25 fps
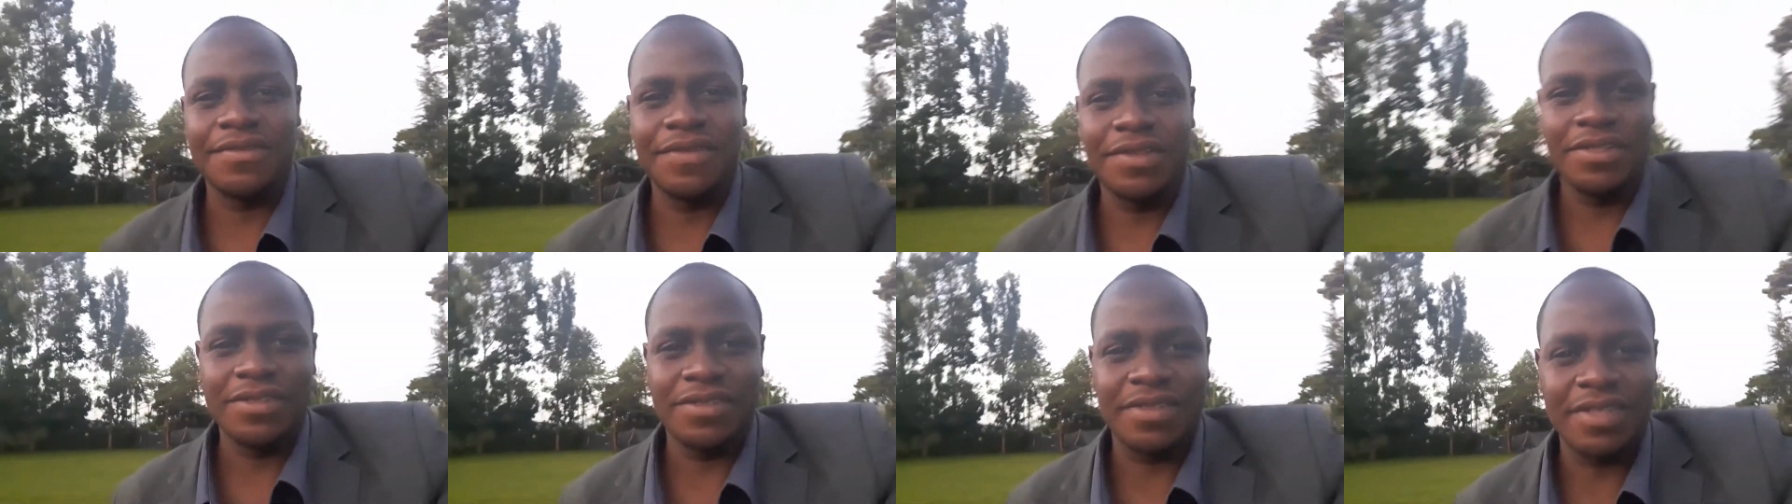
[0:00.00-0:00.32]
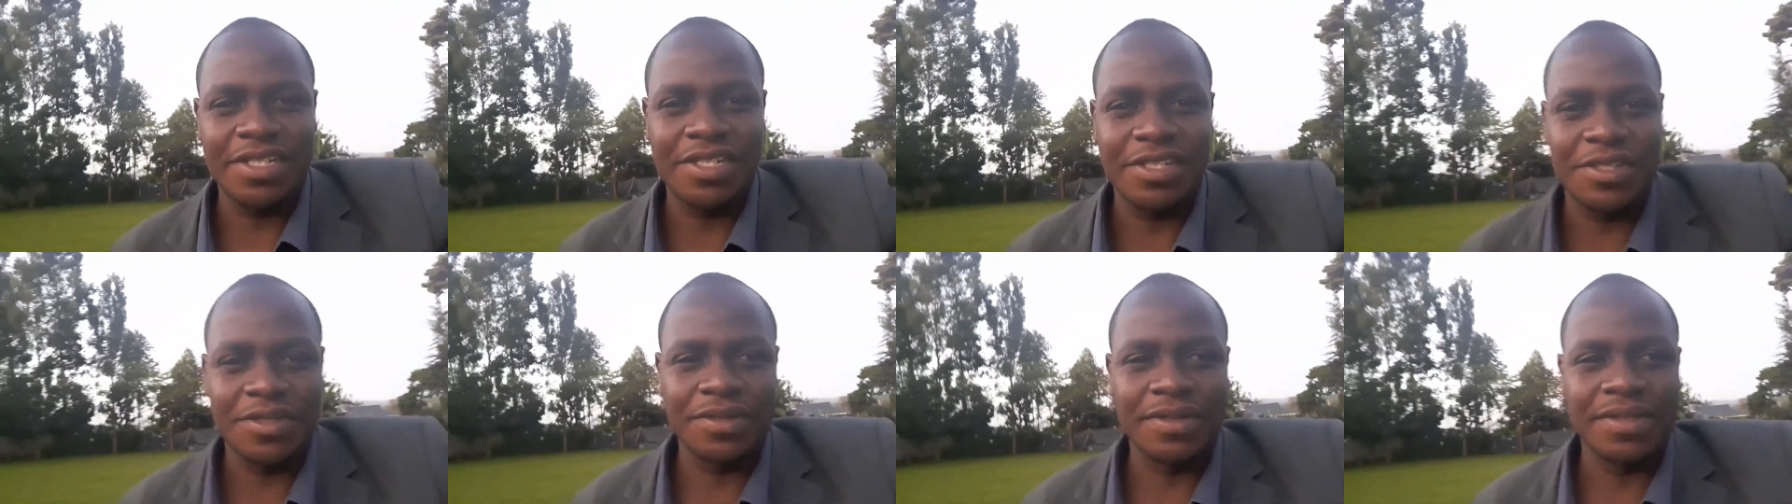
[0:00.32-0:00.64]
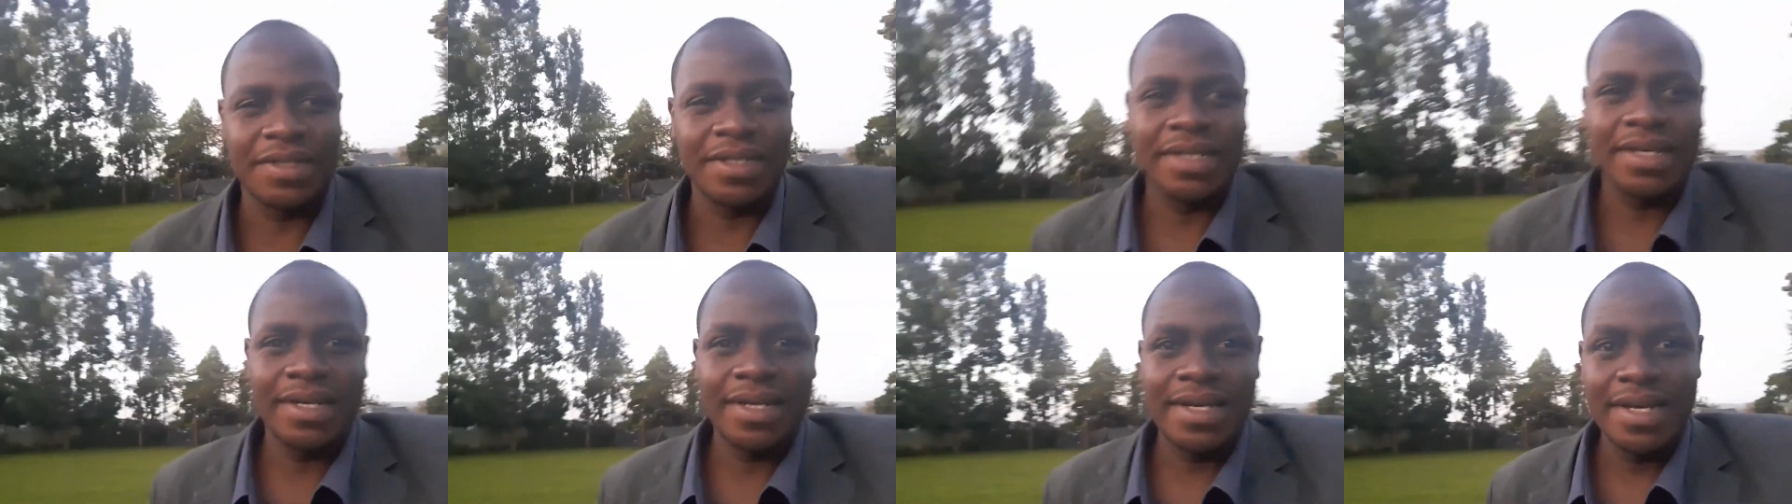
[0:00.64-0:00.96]
video session.
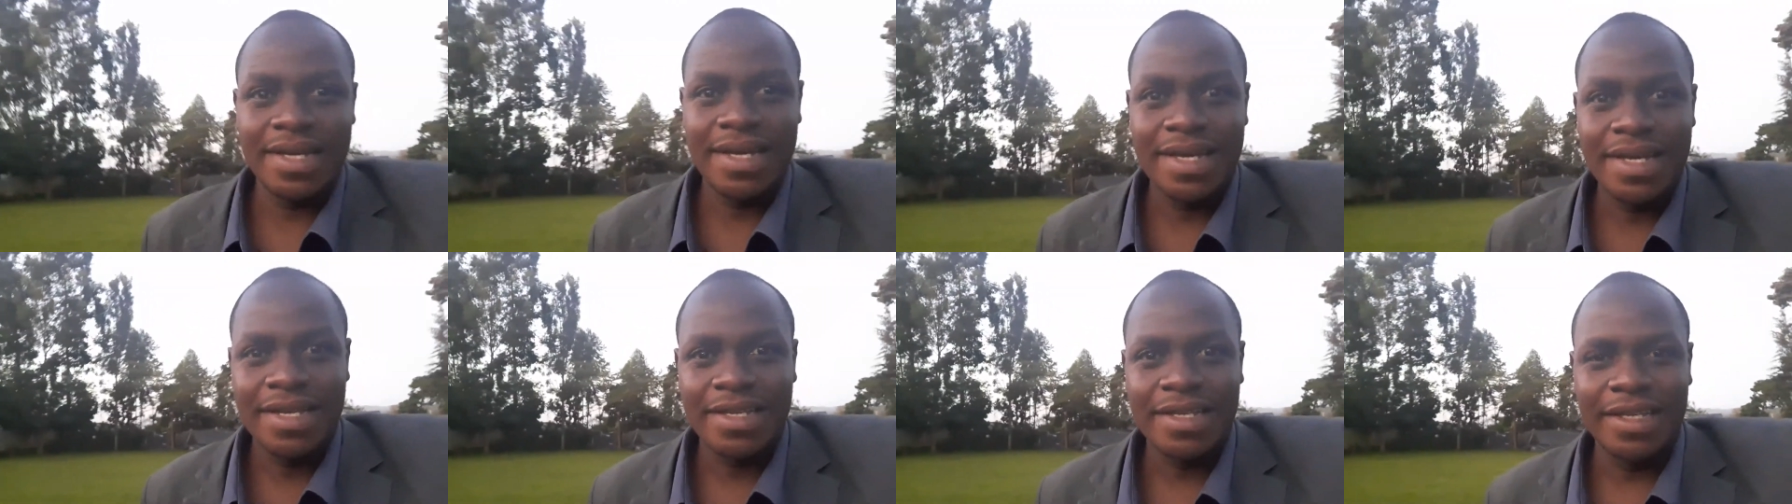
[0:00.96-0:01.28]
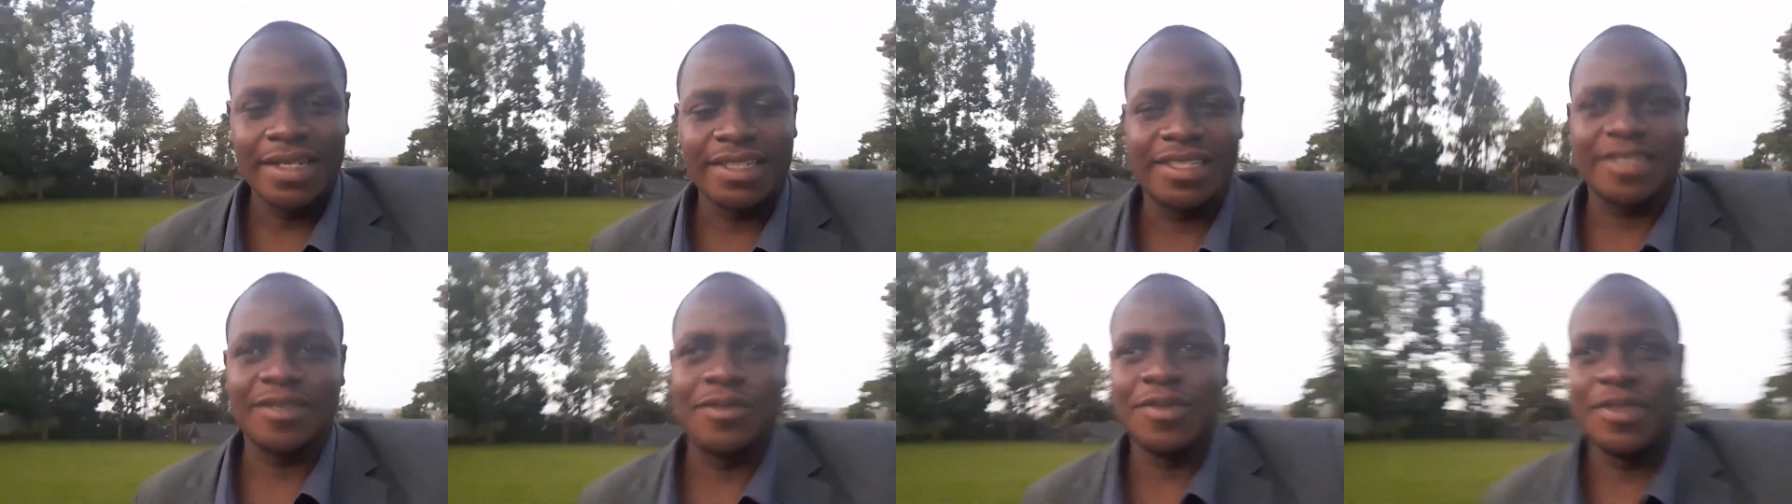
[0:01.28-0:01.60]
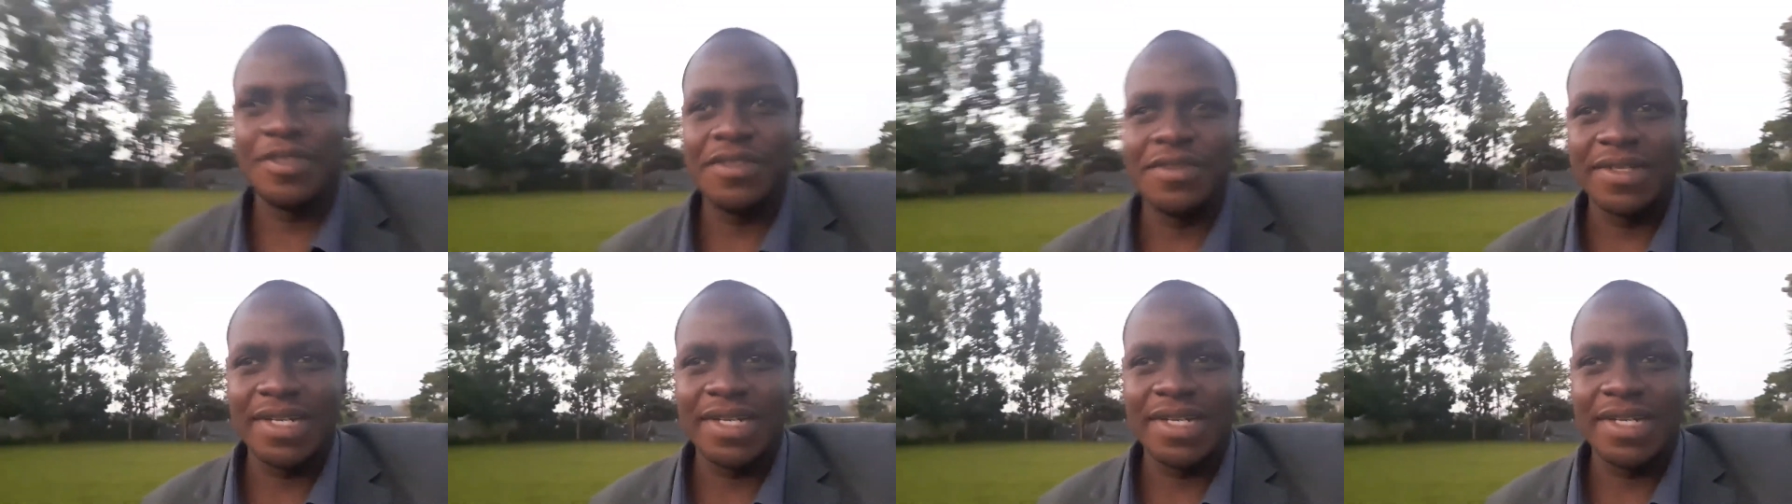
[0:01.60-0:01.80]
Yes, with you